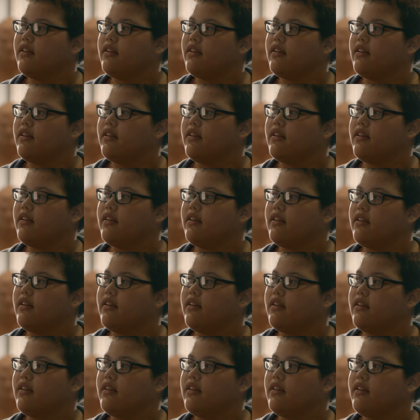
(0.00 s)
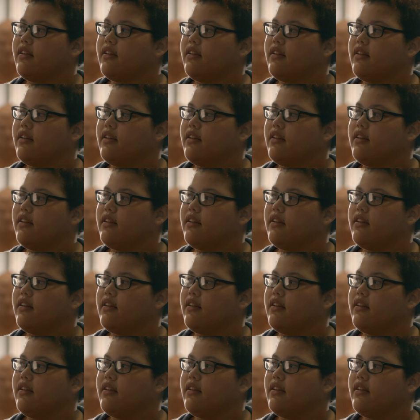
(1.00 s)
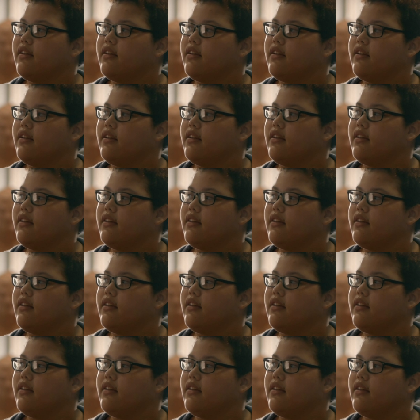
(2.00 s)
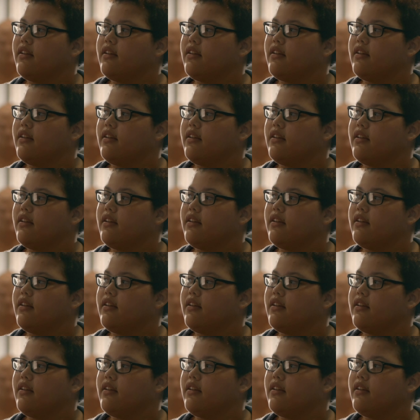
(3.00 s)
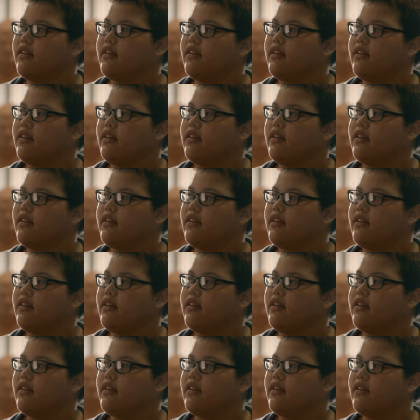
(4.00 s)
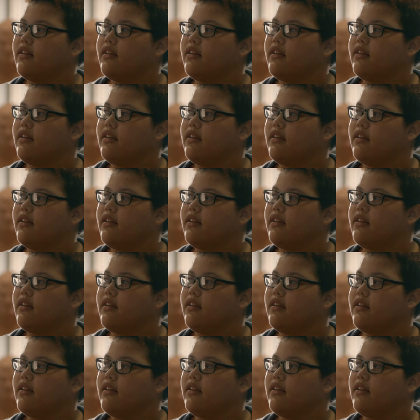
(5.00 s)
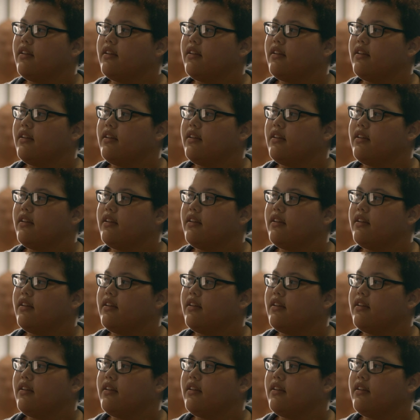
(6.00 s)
This is a still picture; no speech is visible.